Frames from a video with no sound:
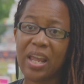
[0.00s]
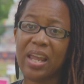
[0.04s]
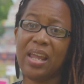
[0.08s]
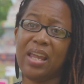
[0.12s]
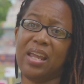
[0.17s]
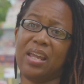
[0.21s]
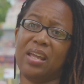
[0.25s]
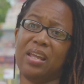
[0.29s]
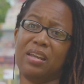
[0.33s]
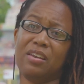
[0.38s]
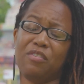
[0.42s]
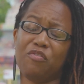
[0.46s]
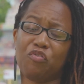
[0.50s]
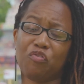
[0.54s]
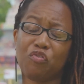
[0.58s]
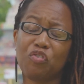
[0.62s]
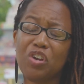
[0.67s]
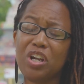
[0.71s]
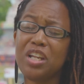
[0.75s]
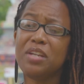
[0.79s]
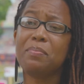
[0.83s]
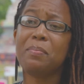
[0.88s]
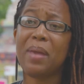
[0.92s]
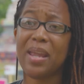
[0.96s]
and
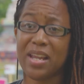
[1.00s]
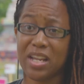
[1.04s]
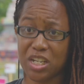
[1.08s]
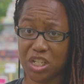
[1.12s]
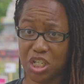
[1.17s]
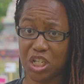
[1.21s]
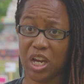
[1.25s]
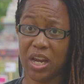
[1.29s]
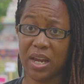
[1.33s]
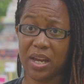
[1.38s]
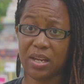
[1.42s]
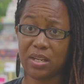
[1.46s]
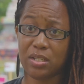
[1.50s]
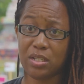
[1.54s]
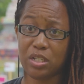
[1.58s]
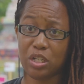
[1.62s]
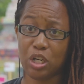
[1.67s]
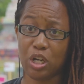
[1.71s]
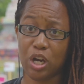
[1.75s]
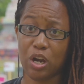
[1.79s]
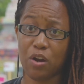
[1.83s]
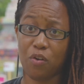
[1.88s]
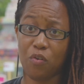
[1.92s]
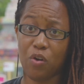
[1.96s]
really making change,
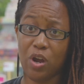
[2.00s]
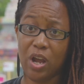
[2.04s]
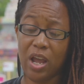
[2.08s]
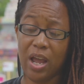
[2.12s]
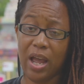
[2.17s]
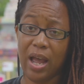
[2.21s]
you know,